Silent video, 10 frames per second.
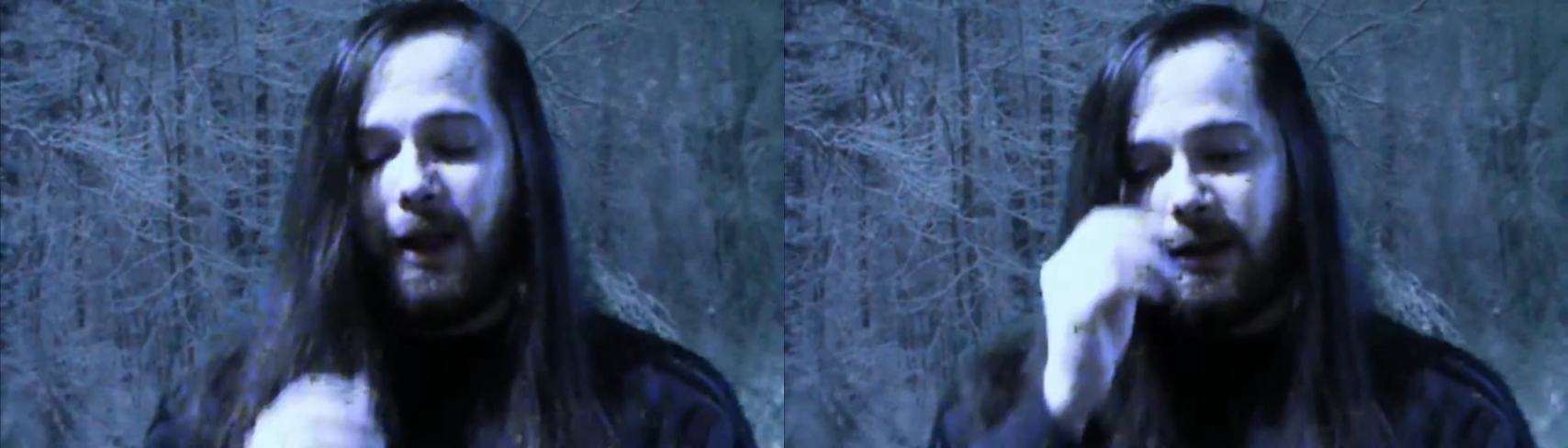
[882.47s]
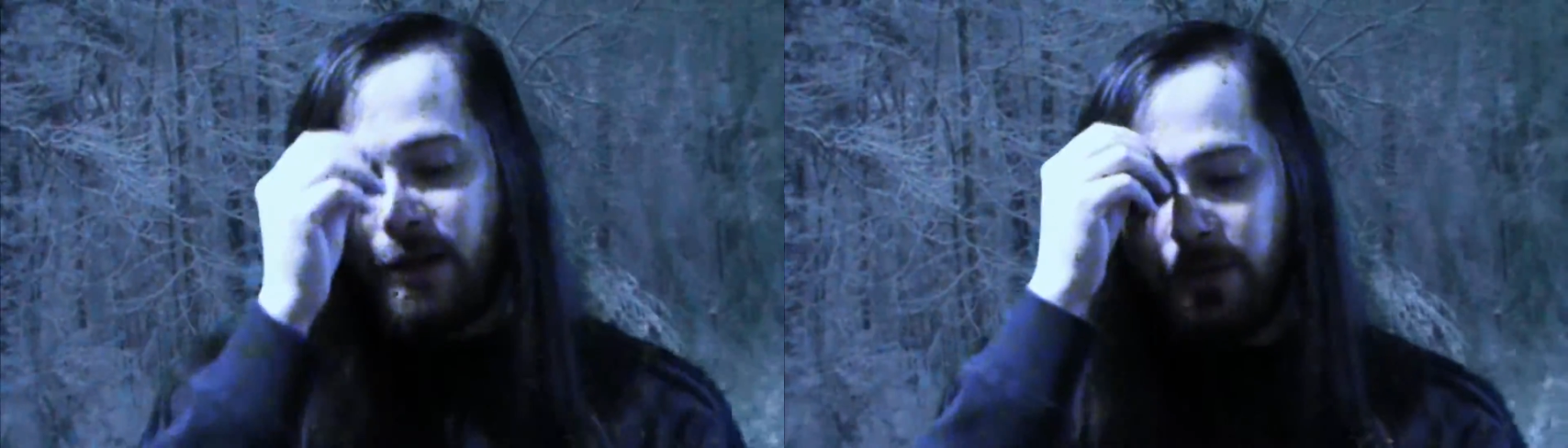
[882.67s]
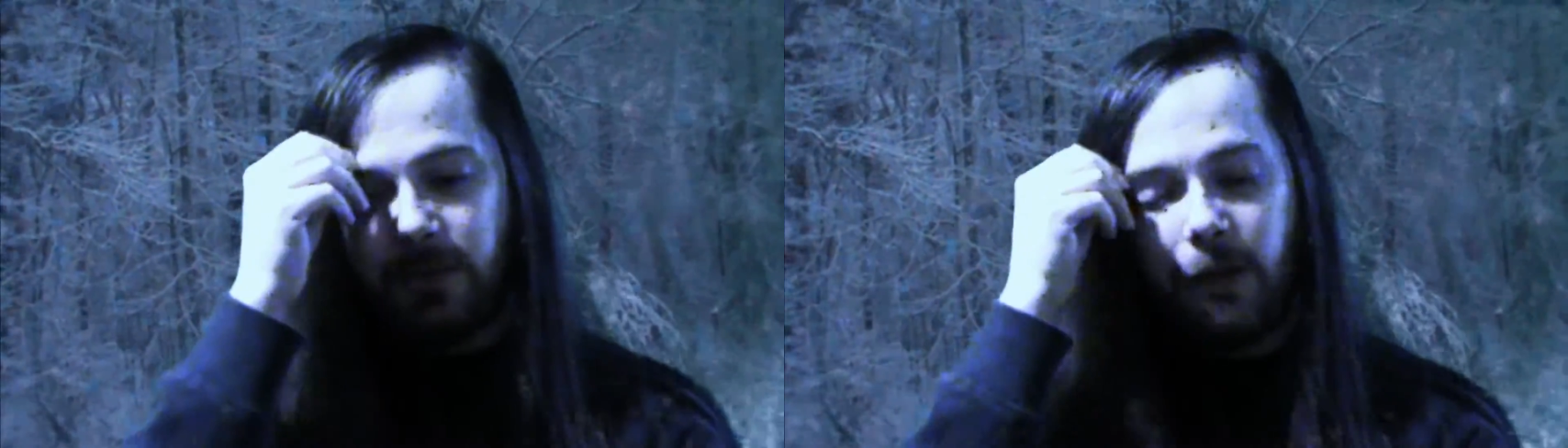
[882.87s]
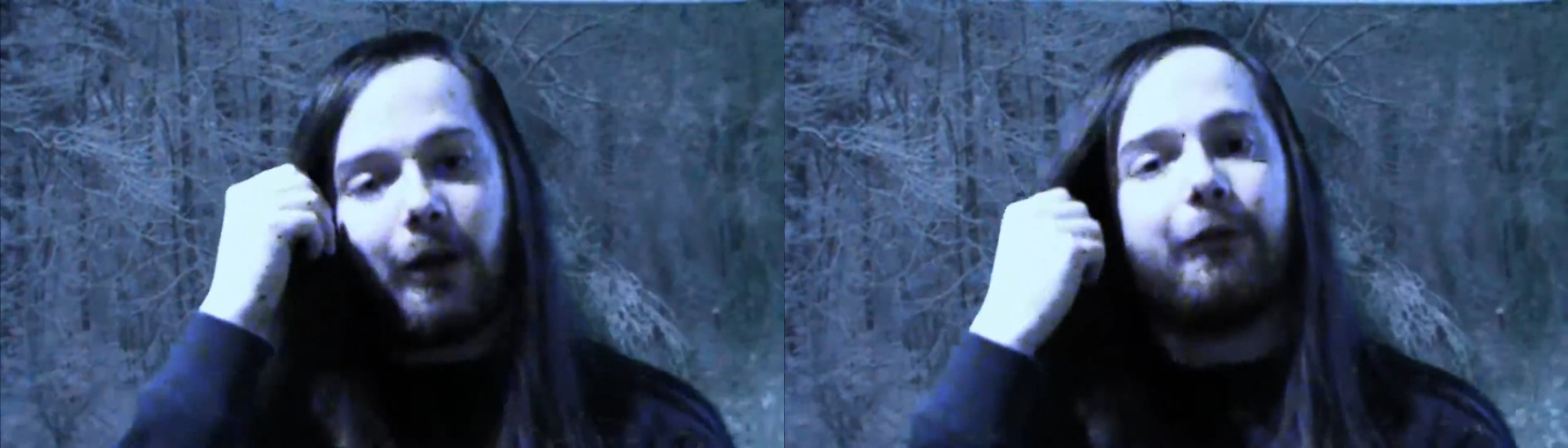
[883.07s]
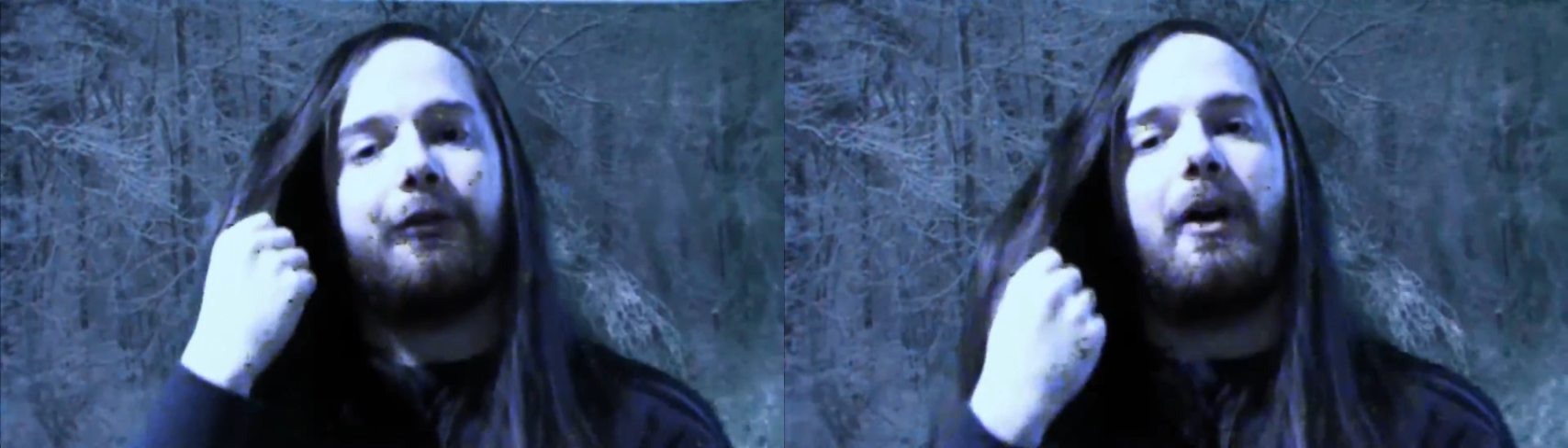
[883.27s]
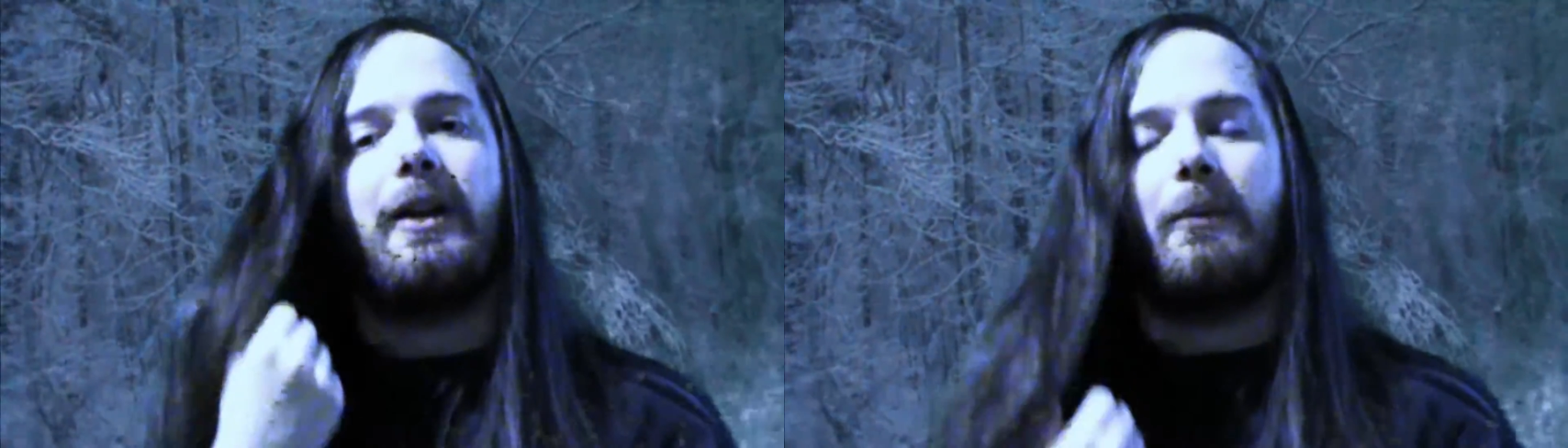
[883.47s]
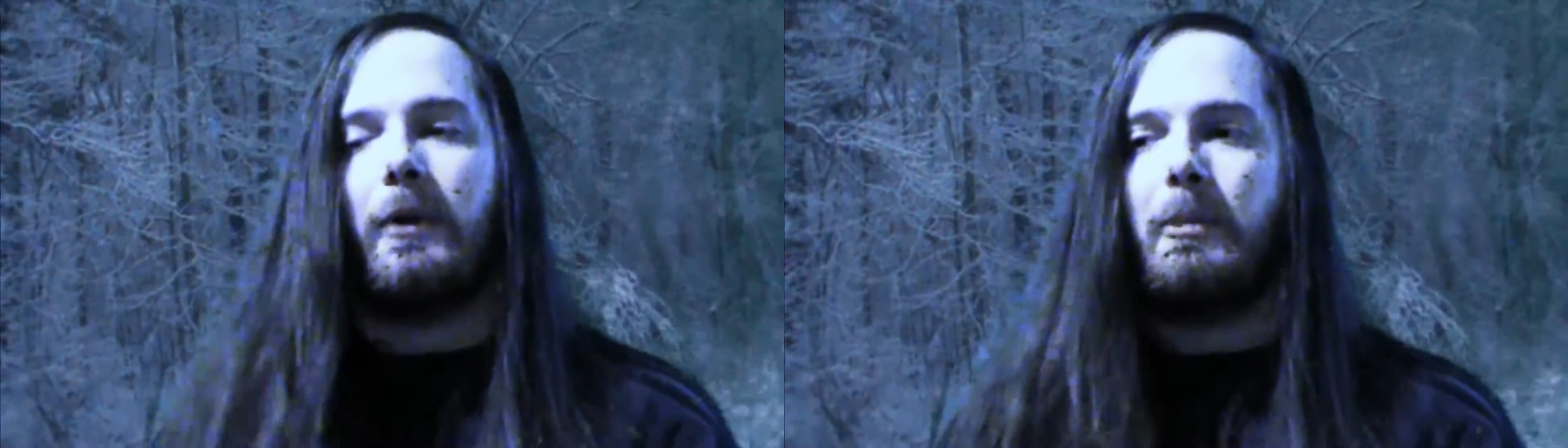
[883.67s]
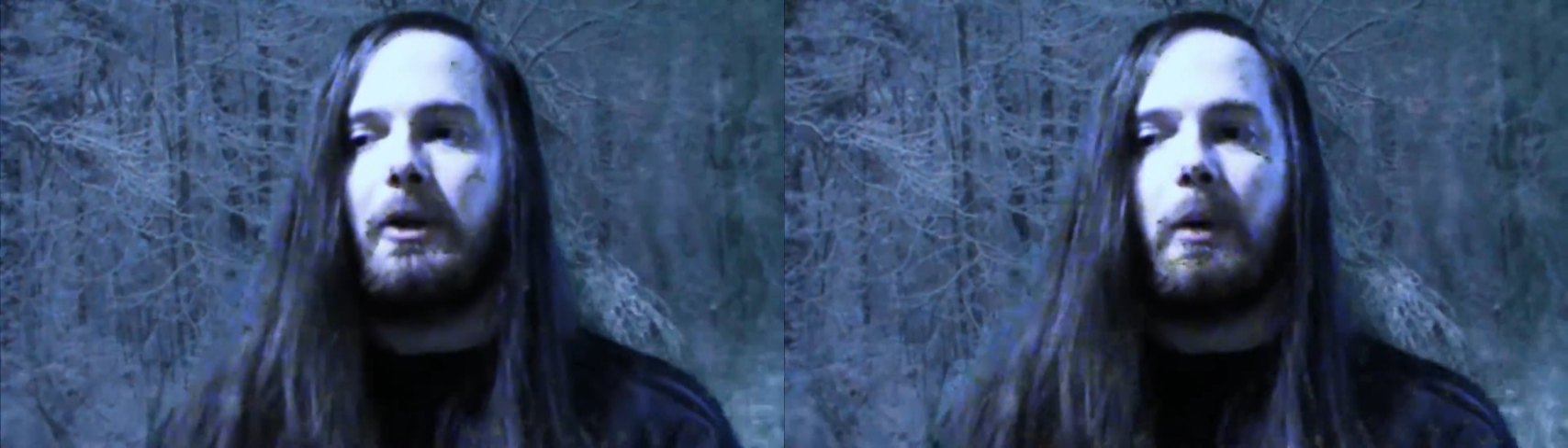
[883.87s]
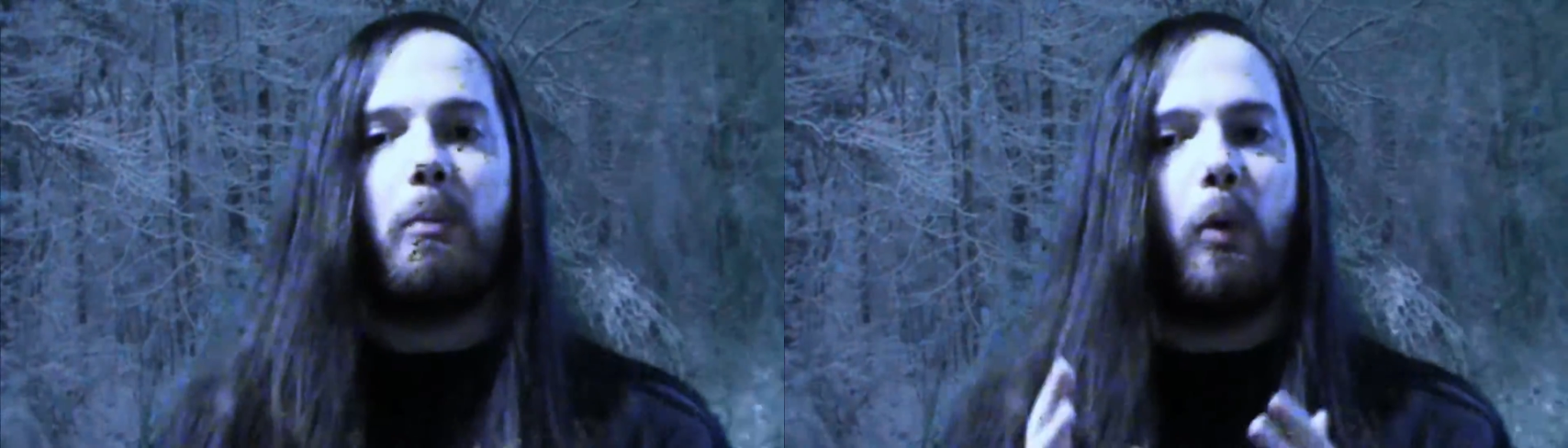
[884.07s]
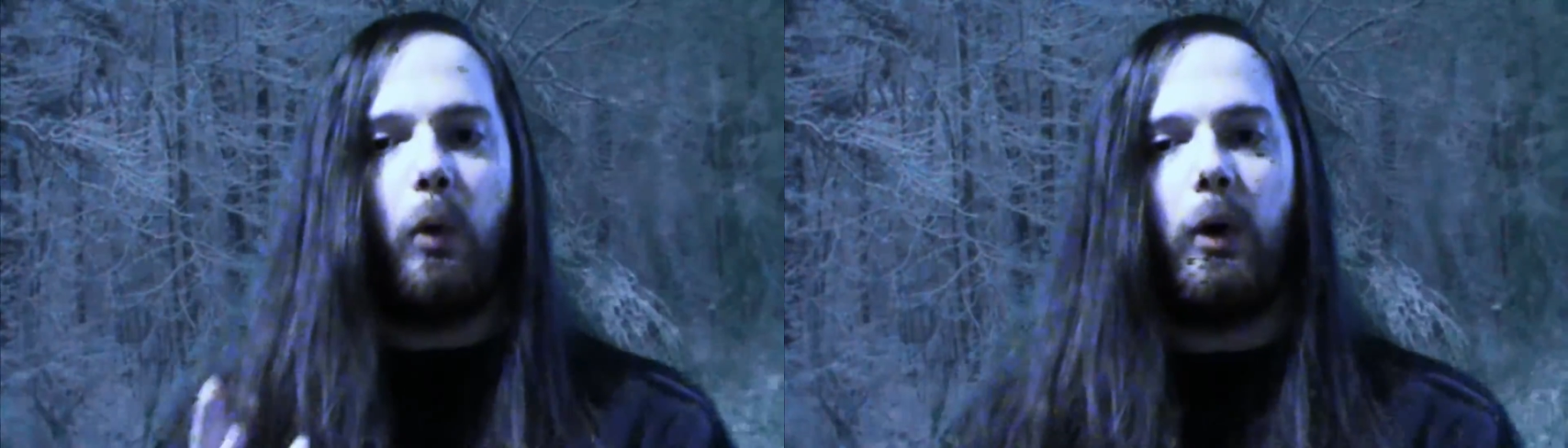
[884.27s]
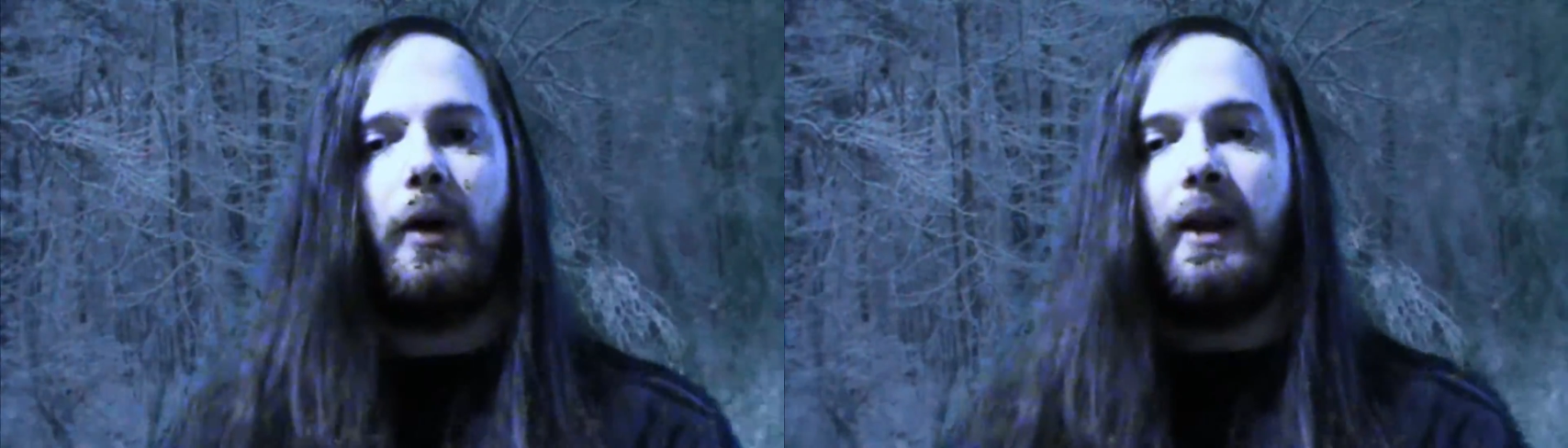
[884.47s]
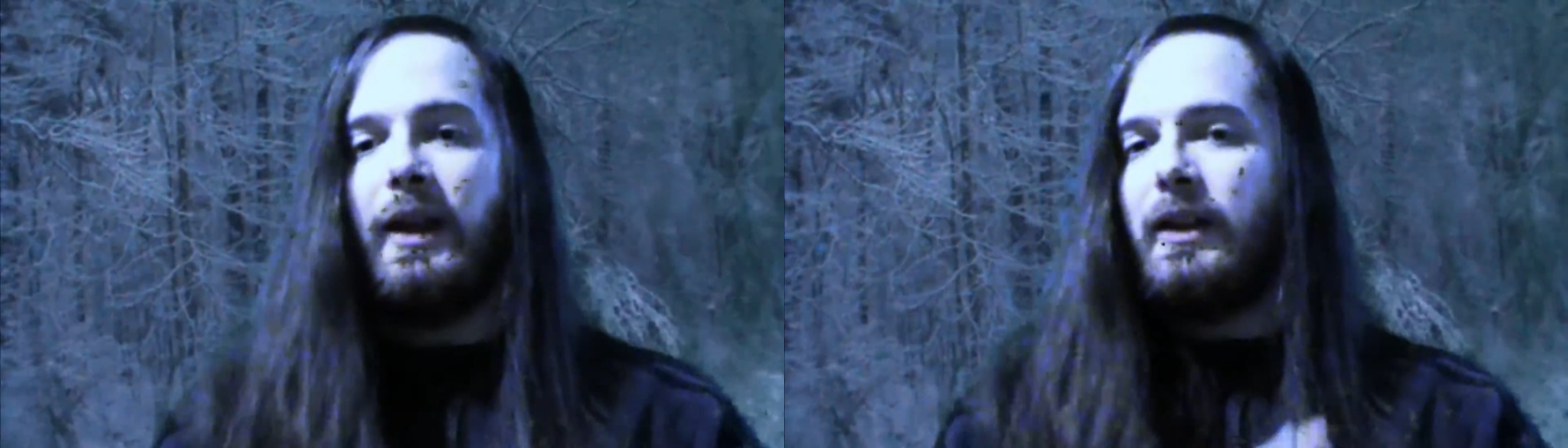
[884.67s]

and it's a lot of fun, and we're going to be doing more